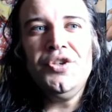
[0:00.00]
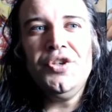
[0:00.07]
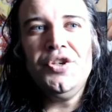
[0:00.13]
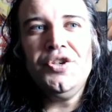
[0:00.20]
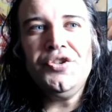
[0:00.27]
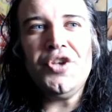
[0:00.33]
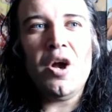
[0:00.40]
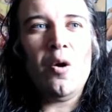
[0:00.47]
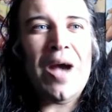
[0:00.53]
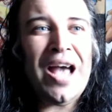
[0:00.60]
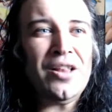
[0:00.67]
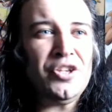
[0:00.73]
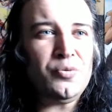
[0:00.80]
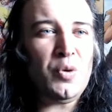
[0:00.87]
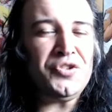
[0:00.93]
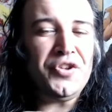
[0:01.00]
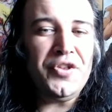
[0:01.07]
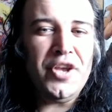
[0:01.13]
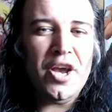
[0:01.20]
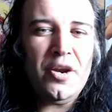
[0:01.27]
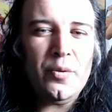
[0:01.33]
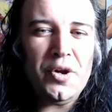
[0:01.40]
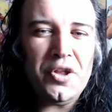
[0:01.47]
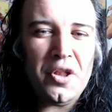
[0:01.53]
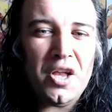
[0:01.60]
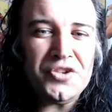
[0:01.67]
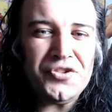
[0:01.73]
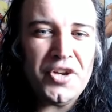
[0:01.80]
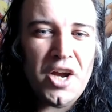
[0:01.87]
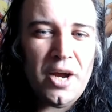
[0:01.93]
So Atlas wasn't the only one that
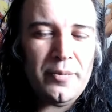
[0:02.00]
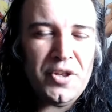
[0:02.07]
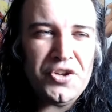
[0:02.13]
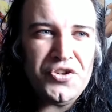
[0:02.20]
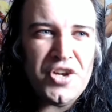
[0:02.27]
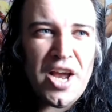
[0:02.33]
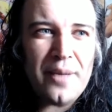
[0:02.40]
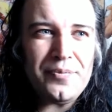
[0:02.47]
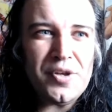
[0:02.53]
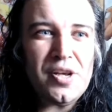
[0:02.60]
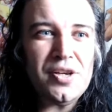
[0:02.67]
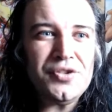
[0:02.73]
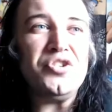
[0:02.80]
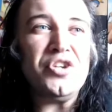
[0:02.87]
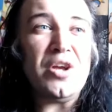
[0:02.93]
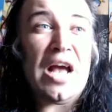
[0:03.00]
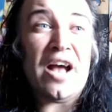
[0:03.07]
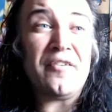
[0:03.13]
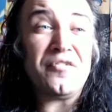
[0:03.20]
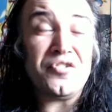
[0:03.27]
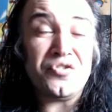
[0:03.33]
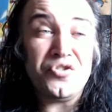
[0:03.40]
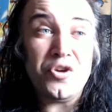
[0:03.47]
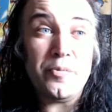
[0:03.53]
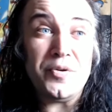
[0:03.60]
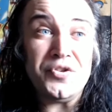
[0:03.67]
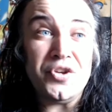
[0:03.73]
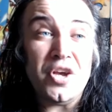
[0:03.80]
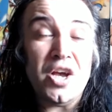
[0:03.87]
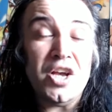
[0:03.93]
lost an arm in this chapter. So after
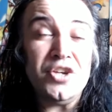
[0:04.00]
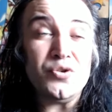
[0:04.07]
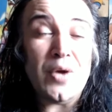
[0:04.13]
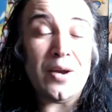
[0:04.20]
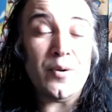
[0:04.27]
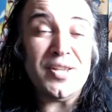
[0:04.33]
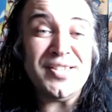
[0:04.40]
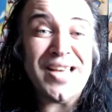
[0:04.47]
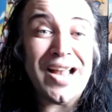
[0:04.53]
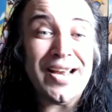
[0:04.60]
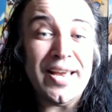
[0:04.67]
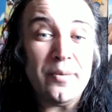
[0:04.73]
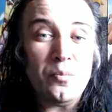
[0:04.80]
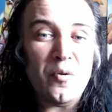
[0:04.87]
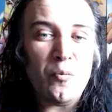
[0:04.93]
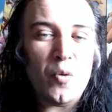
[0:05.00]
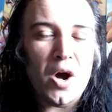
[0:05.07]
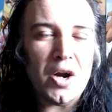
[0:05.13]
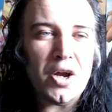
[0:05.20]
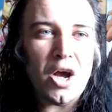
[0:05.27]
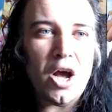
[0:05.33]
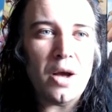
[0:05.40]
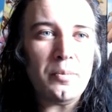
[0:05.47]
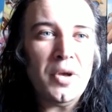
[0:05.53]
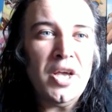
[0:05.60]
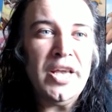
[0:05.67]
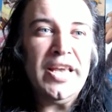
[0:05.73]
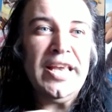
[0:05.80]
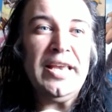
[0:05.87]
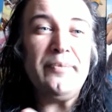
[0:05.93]
Jupiter is trying to attack him with one arm,
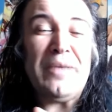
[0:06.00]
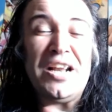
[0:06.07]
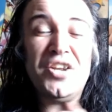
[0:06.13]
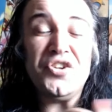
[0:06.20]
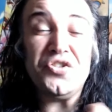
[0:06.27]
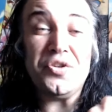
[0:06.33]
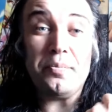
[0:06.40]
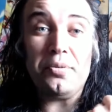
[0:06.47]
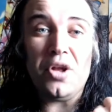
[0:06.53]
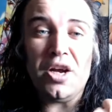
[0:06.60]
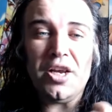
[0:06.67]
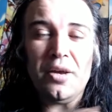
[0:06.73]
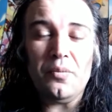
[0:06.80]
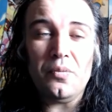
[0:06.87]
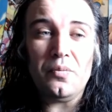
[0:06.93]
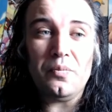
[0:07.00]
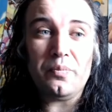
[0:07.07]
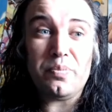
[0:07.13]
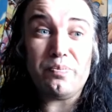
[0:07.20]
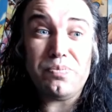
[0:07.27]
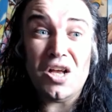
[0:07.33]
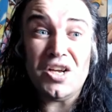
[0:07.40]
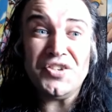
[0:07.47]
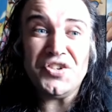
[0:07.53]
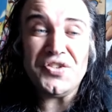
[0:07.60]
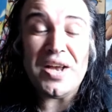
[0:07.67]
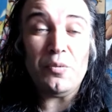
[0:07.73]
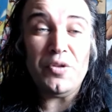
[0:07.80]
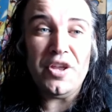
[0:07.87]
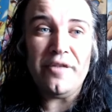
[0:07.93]
he manages to block it block his
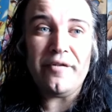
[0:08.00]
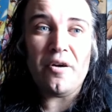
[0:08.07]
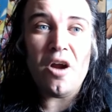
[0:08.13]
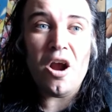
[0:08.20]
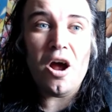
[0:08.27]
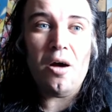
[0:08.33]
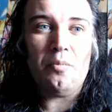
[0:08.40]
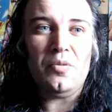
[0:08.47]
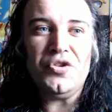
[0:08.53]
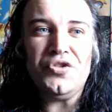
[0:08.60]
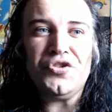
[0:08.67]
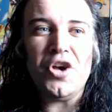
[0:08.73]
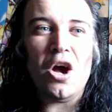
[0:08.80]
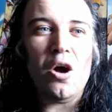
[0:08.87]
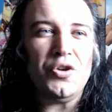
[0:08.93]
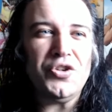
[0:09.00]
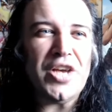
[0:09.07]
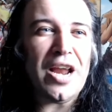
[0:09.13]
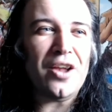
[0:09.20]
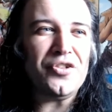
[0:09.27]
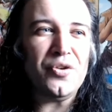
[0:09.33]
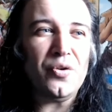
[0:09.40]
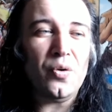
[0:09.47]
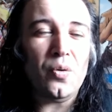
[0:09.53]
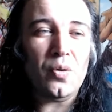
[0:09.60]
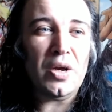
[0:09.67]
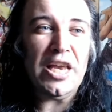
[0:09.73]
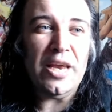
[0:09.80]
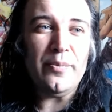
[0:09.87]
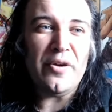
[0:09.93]
attack with the other arm. So shout out to
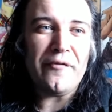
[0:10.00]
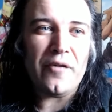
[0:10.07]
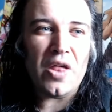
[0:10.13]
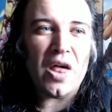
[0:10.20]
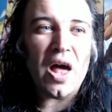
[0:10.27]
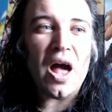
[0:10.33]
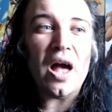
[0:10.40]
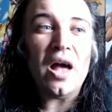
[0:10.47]
Emet for that.